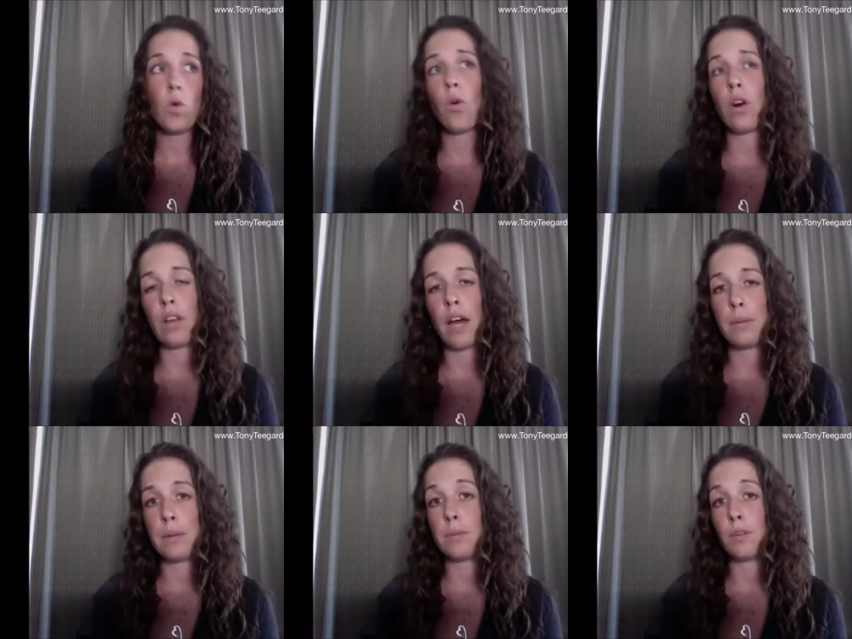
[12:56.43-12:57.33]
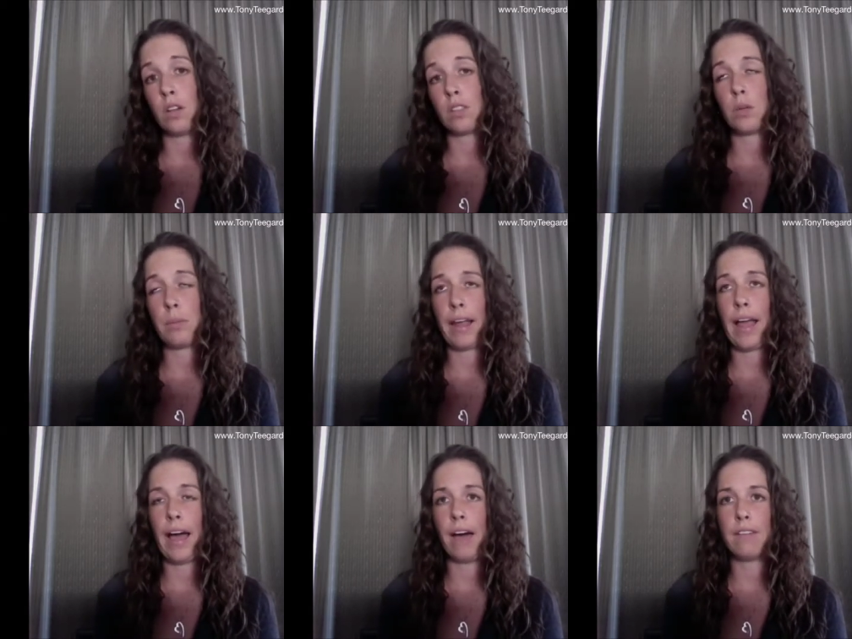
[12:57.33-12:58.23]
or a lot of people also
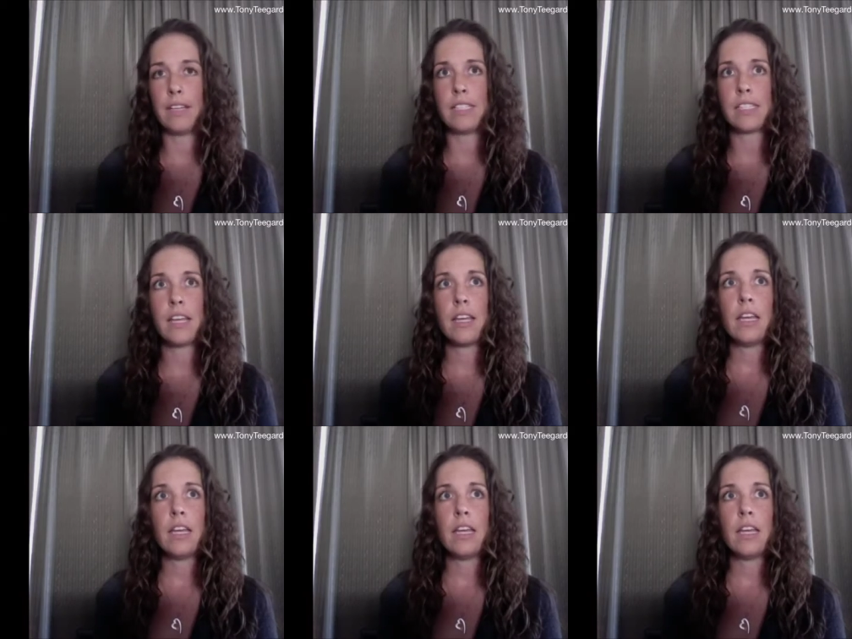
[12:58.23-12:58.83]
might have, is,